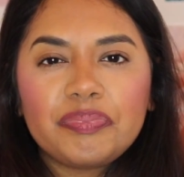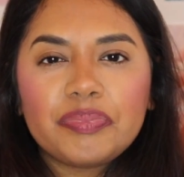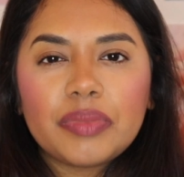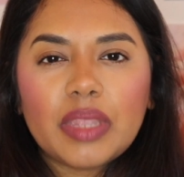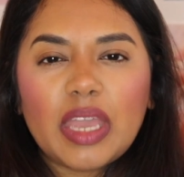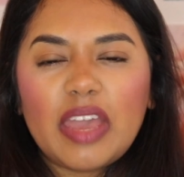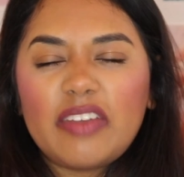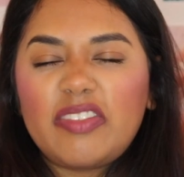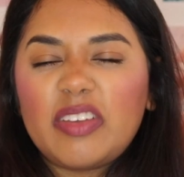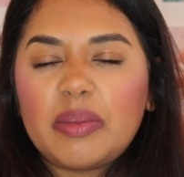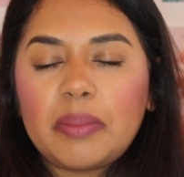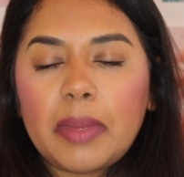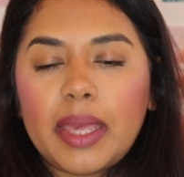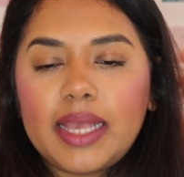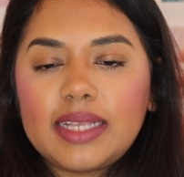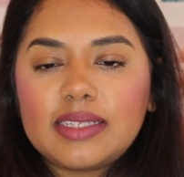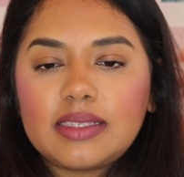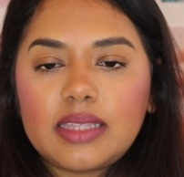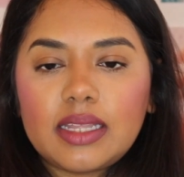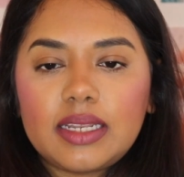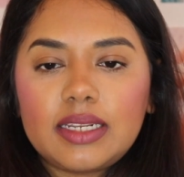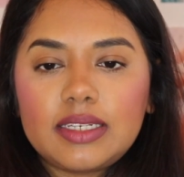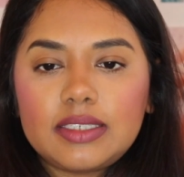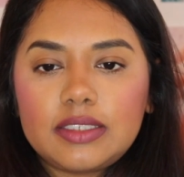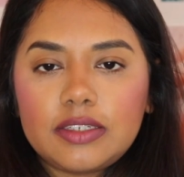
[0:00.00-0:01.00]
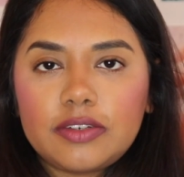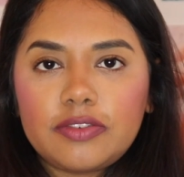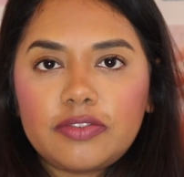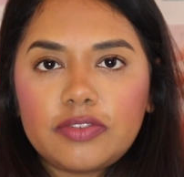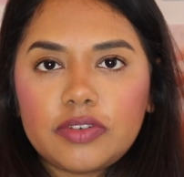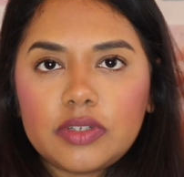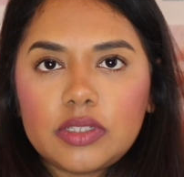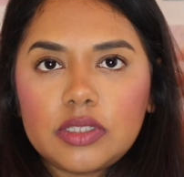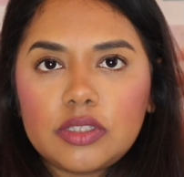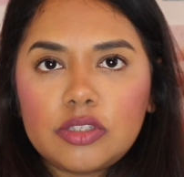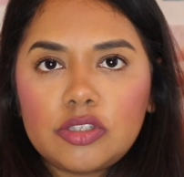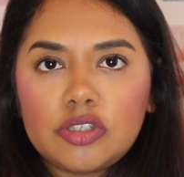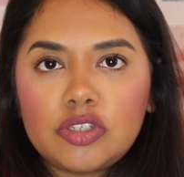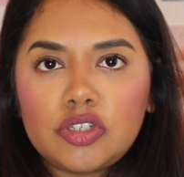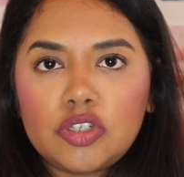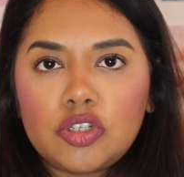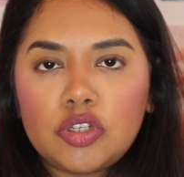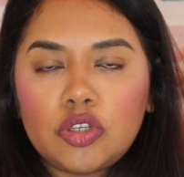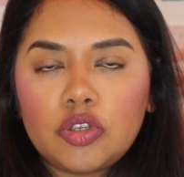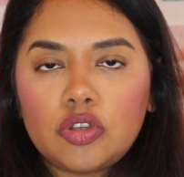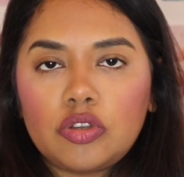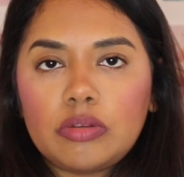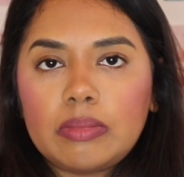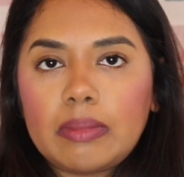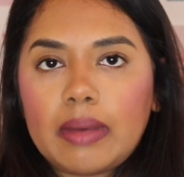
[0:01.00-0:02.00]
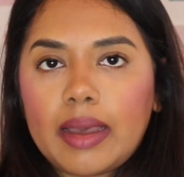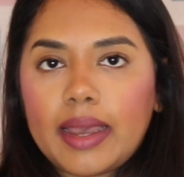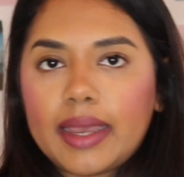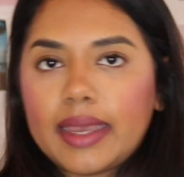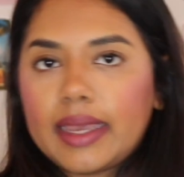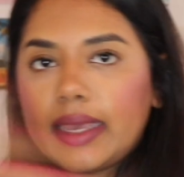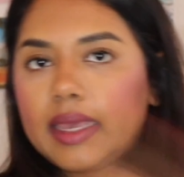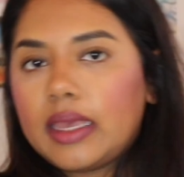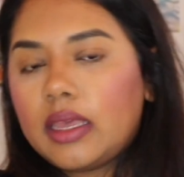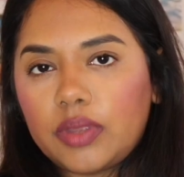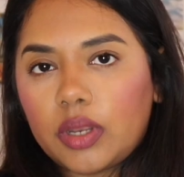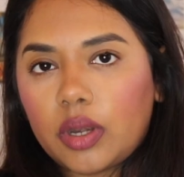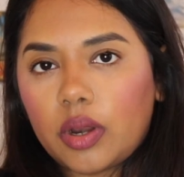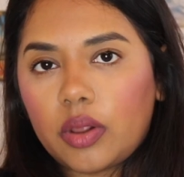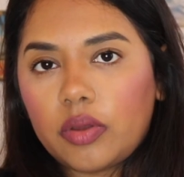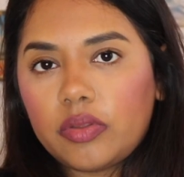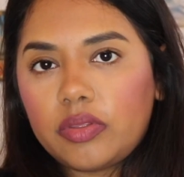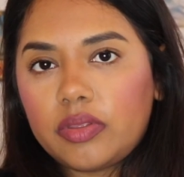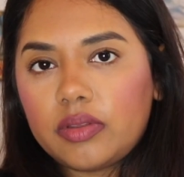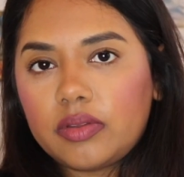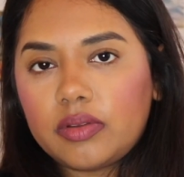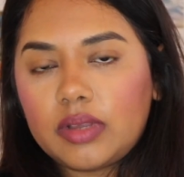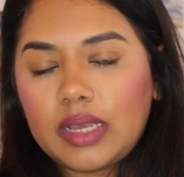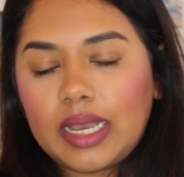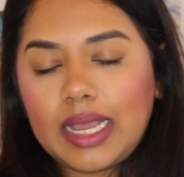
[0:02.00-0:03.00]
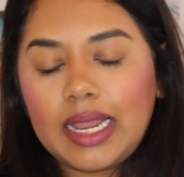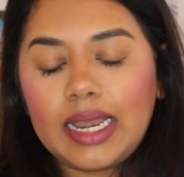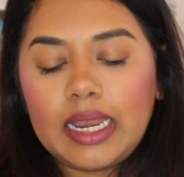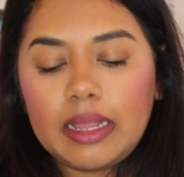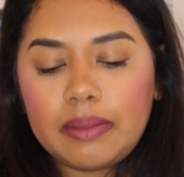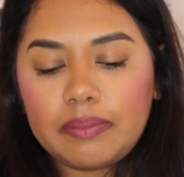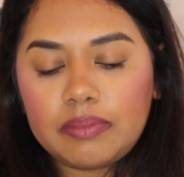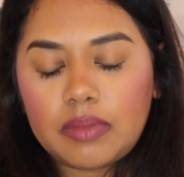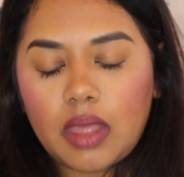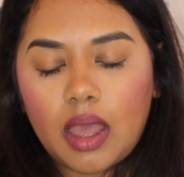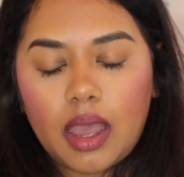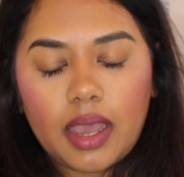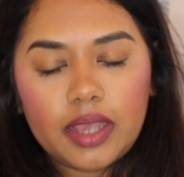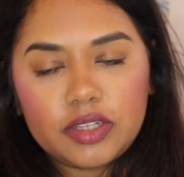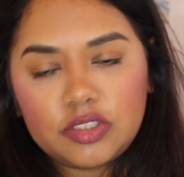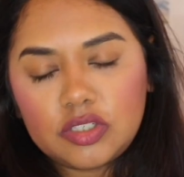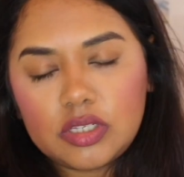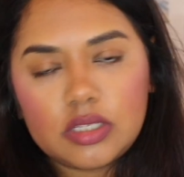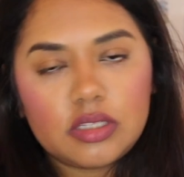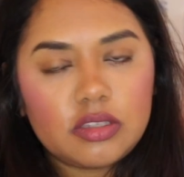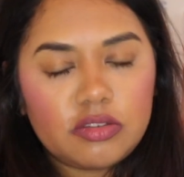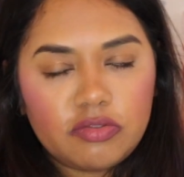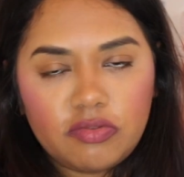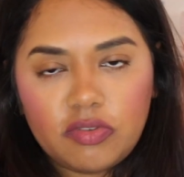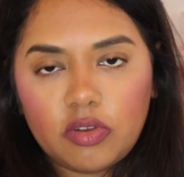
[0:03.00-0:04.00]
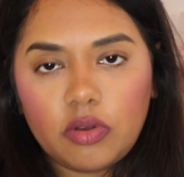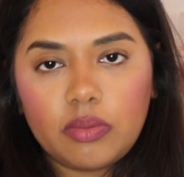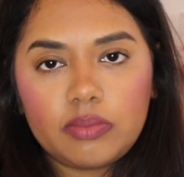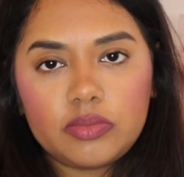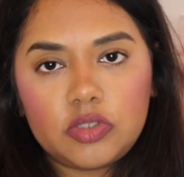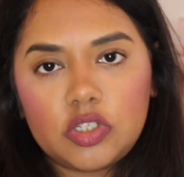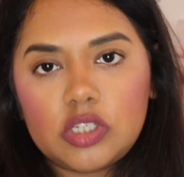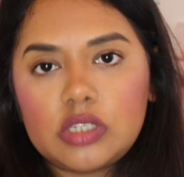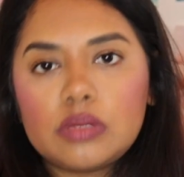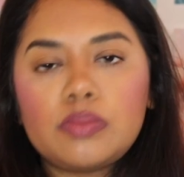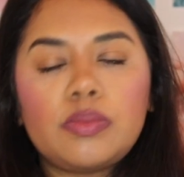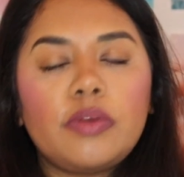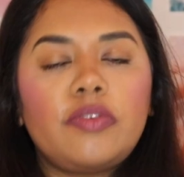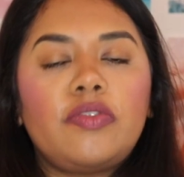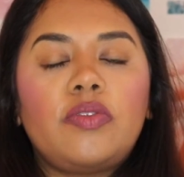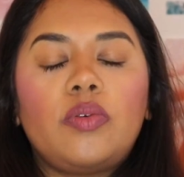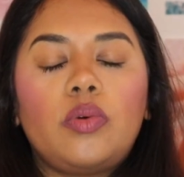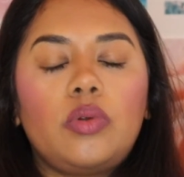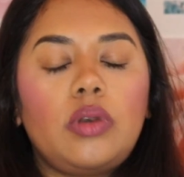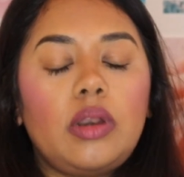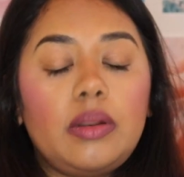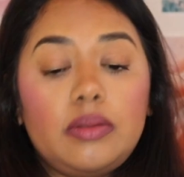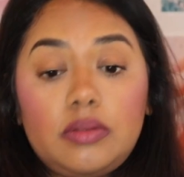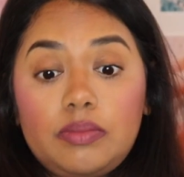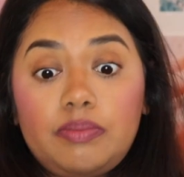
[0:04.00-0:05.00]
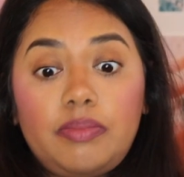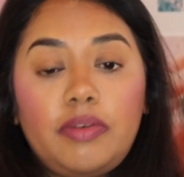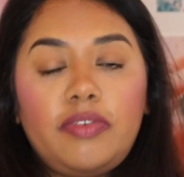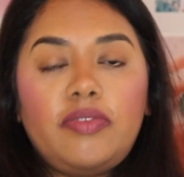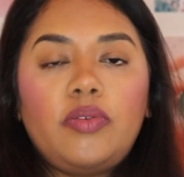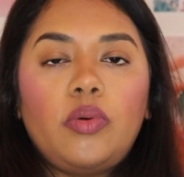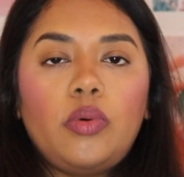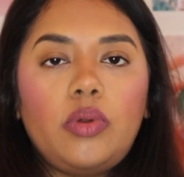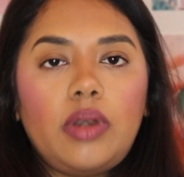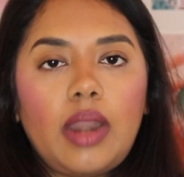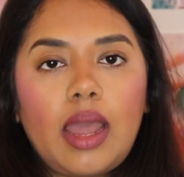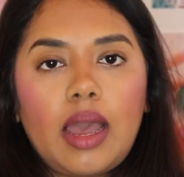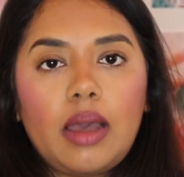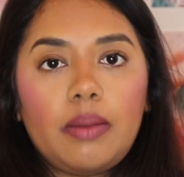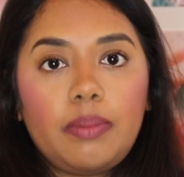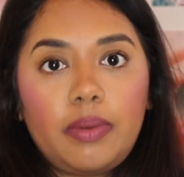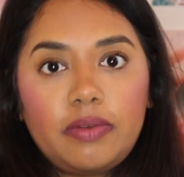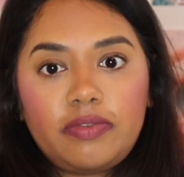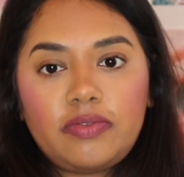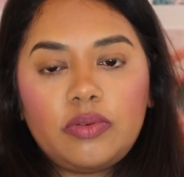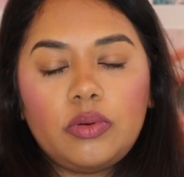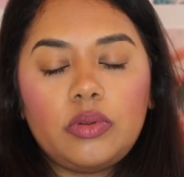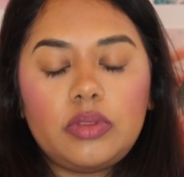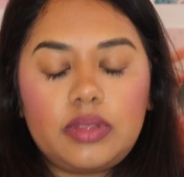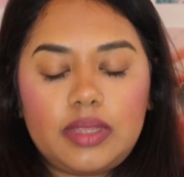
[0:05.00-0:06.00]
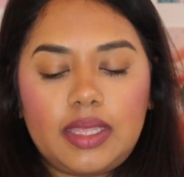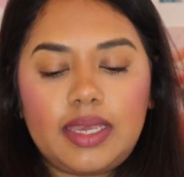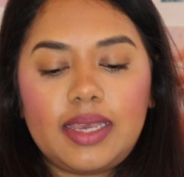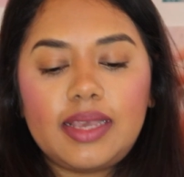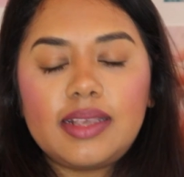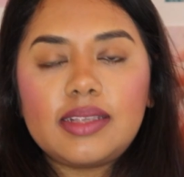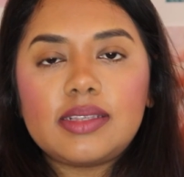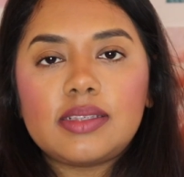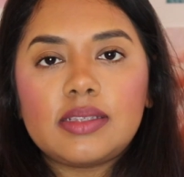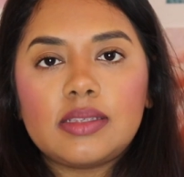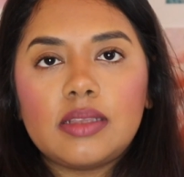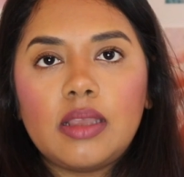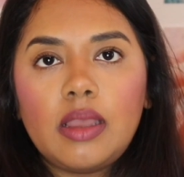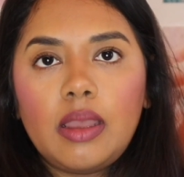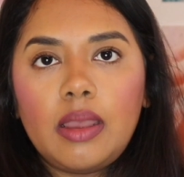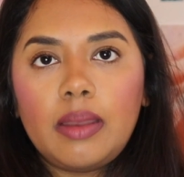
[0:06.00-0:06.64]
if it makes any difference to my, the clip that I just filmed just before this.